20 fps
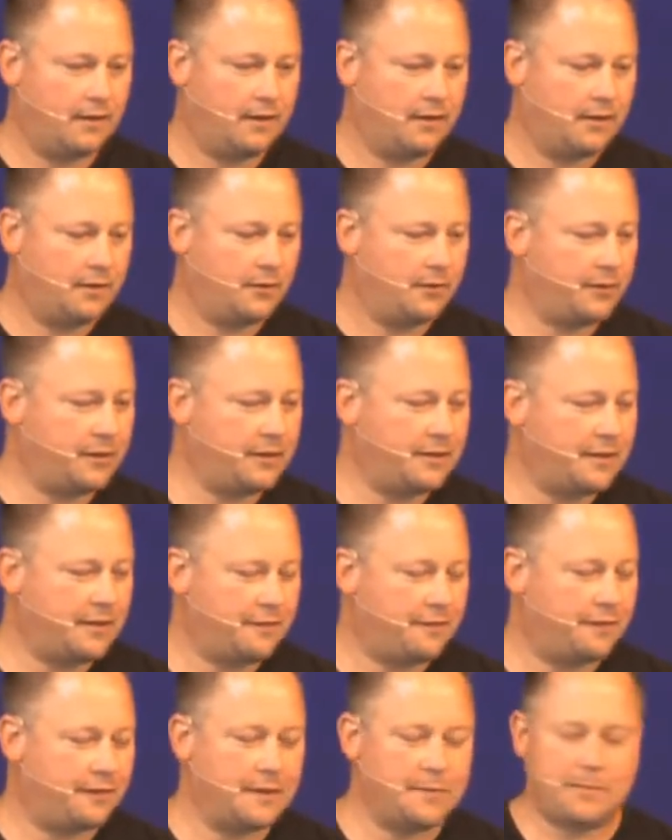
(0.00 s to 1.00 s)
Read
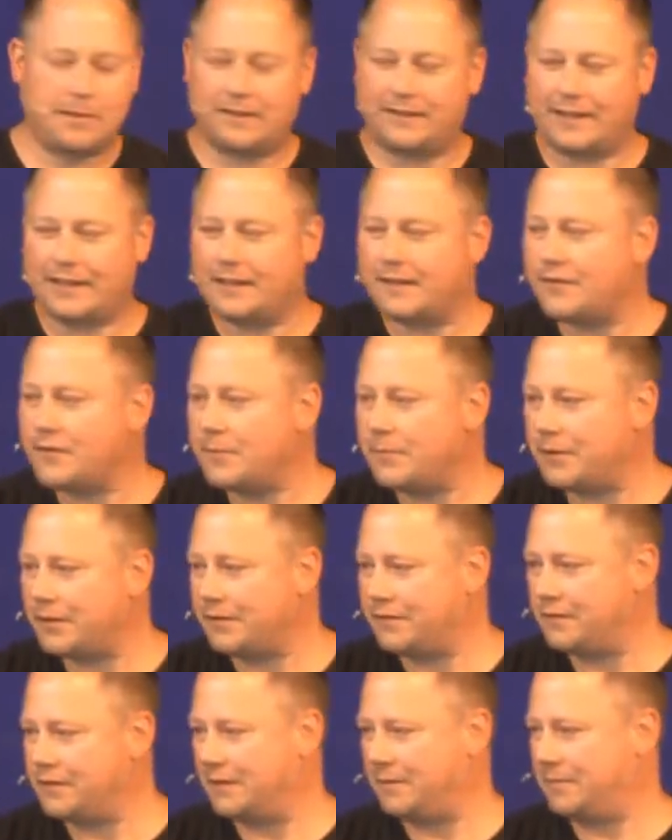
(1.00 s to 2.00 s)
Philippians. I love the book of
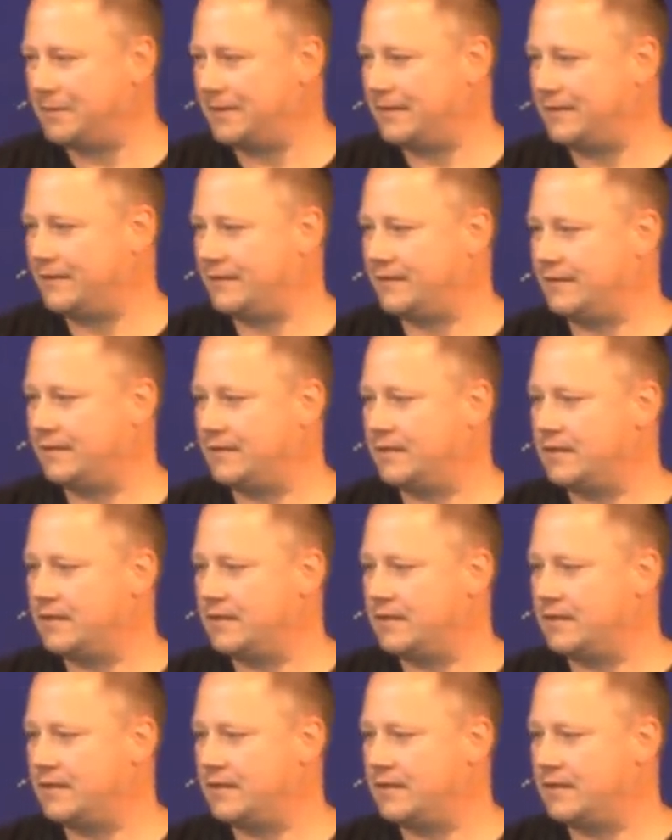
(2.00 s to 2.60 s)
Philippians.